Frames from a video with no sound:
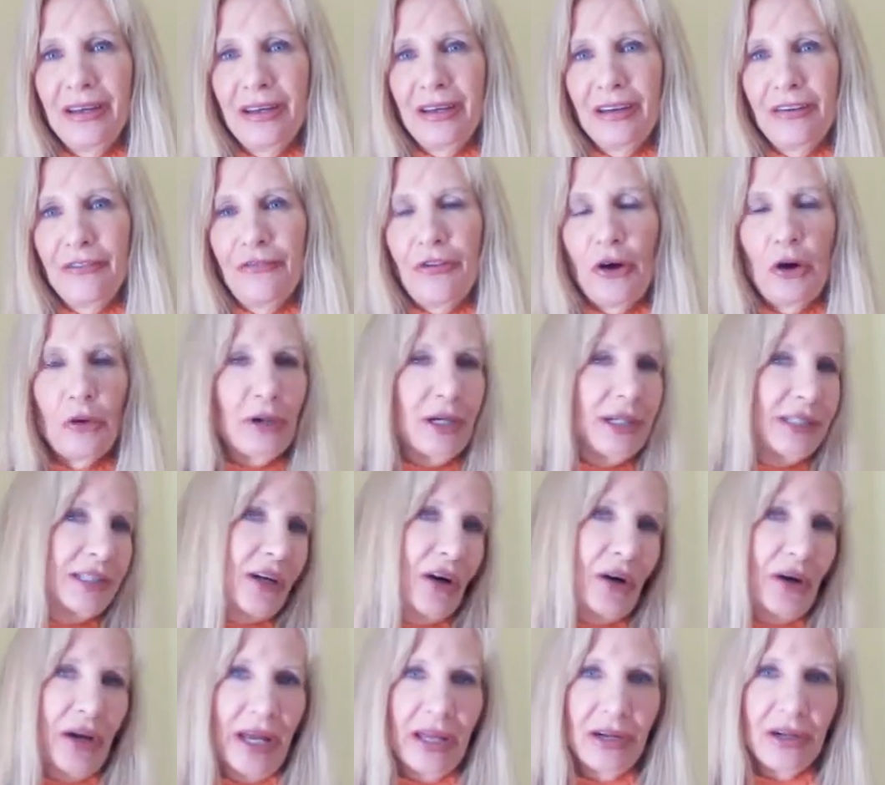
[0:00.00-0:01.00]
focus
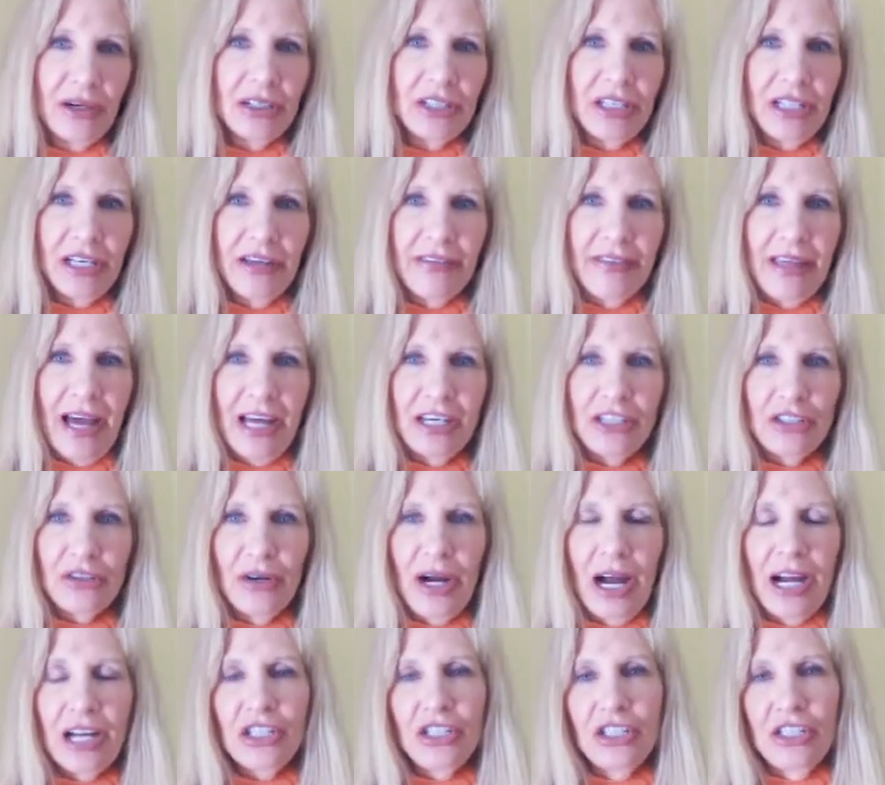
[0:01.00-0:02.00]
our energy in that
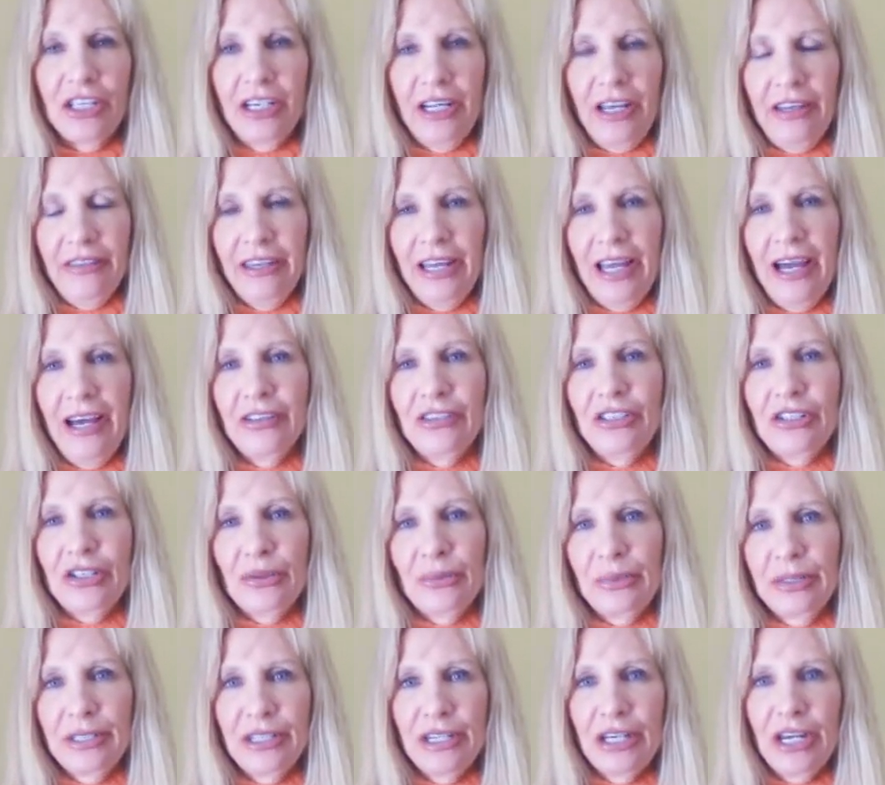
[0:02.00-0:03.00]
direction? And the answer
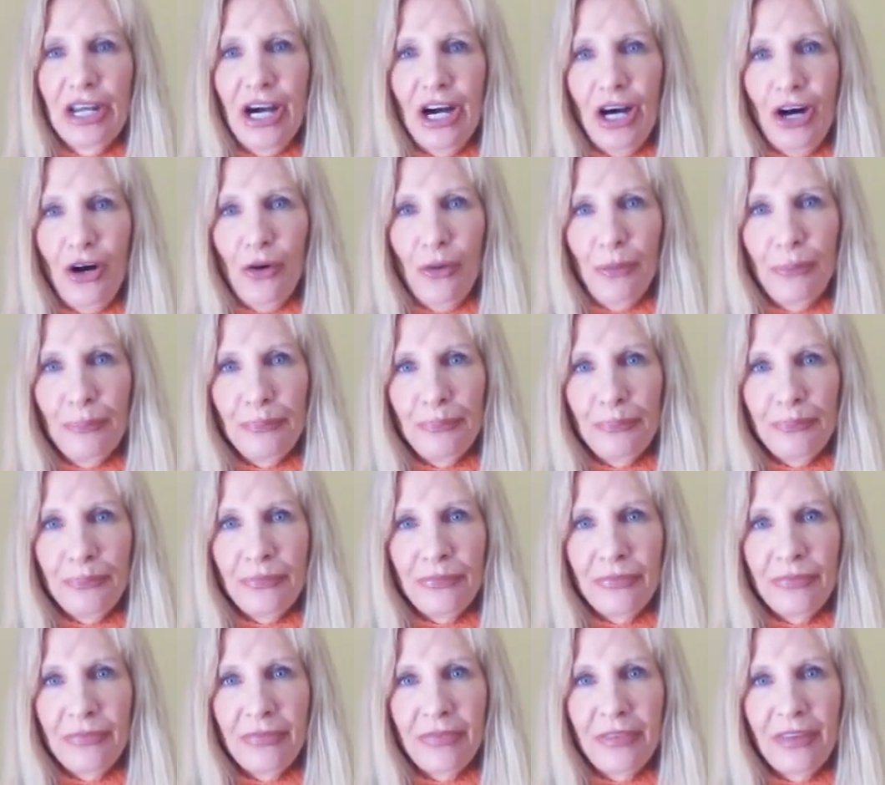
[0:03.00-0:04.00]
was no.
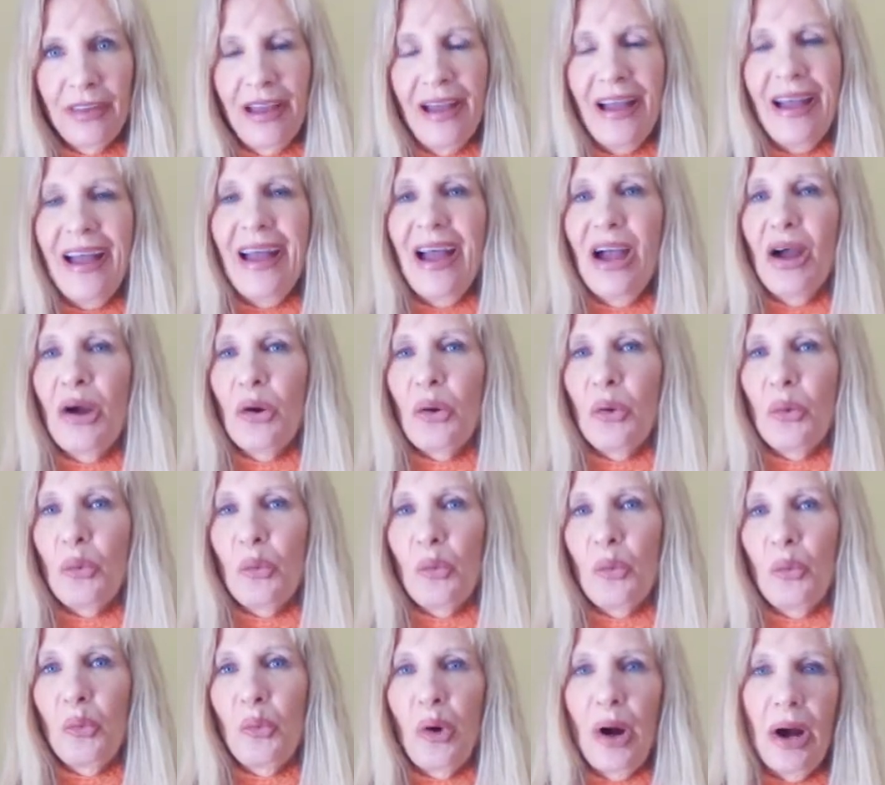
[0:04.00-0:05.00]

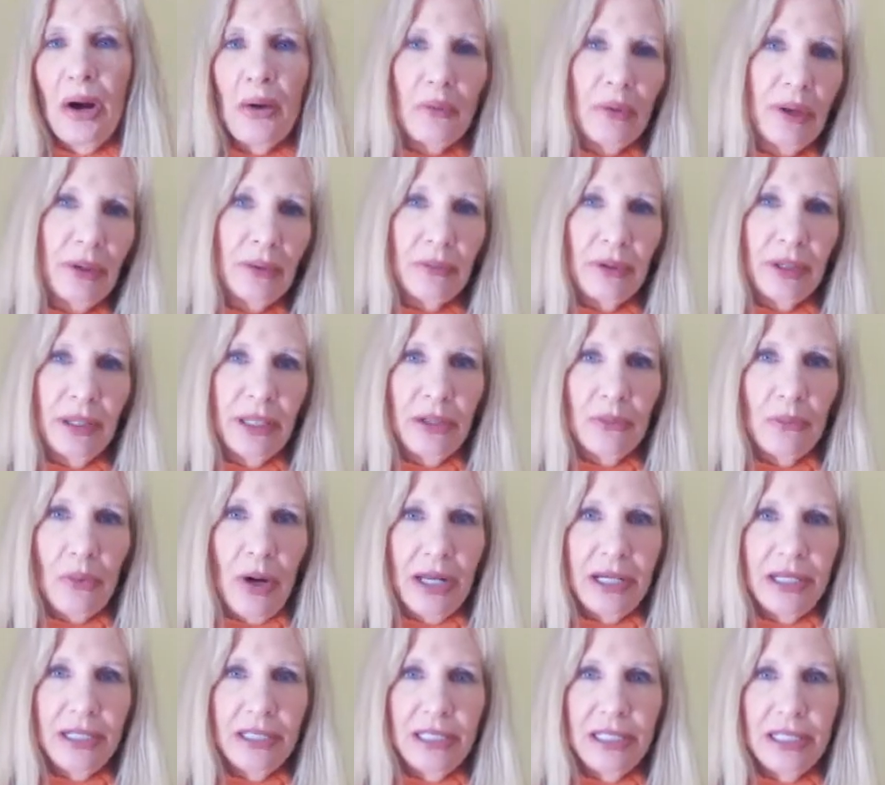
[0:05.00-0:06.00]
What we really
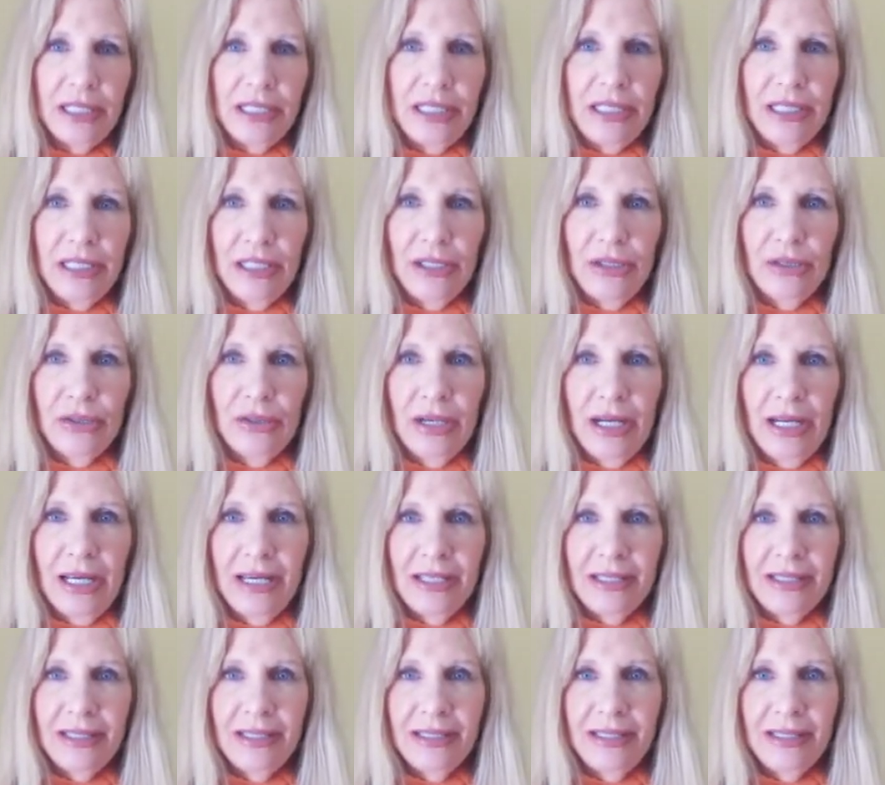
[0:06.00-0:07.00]
wanted to do
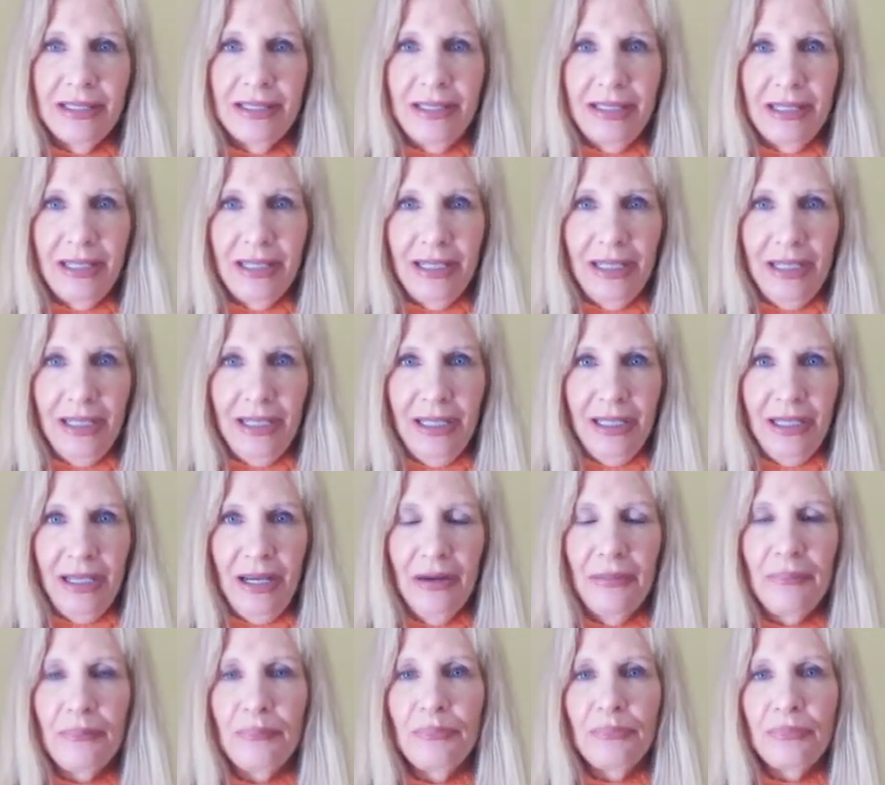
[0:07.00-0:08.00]
is see
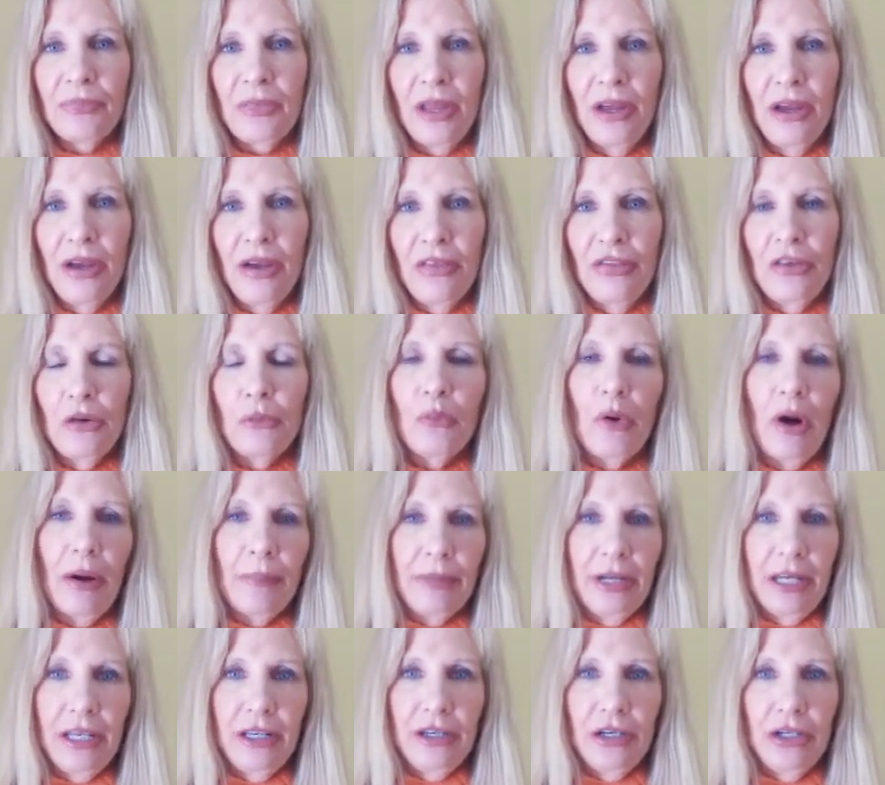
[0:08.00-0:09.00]
the
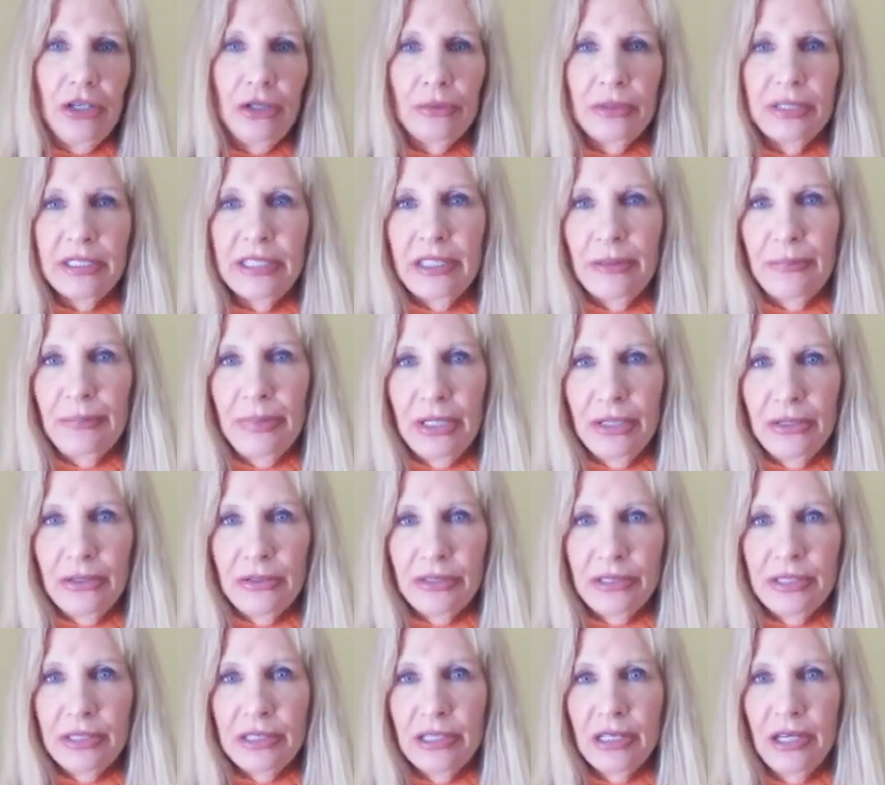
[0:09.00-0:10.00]
woman who was
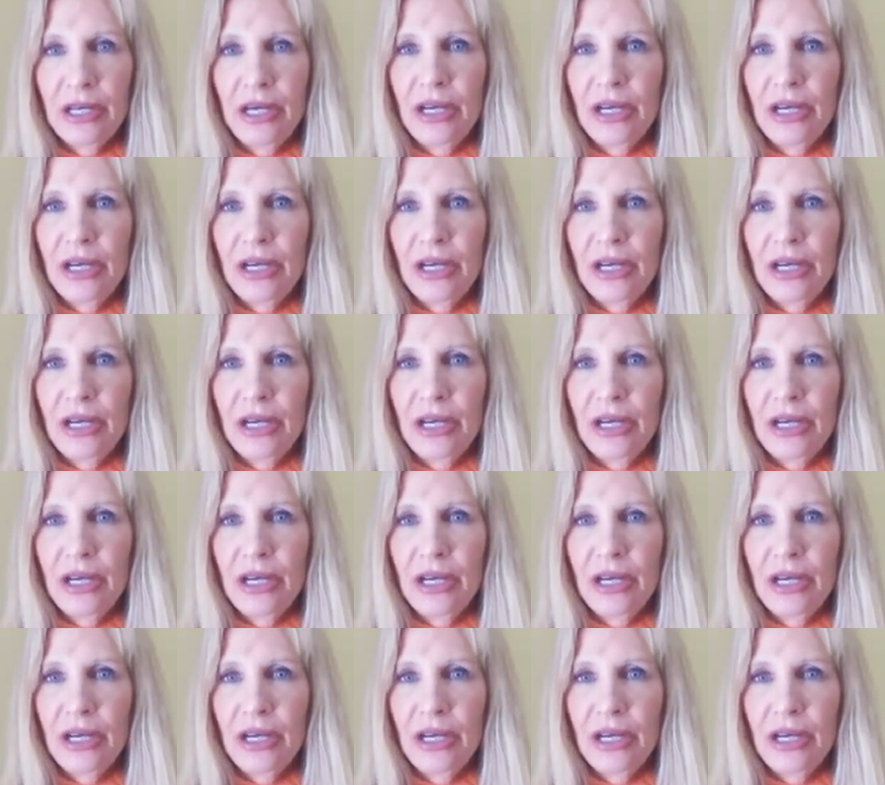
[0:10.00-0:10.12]
abused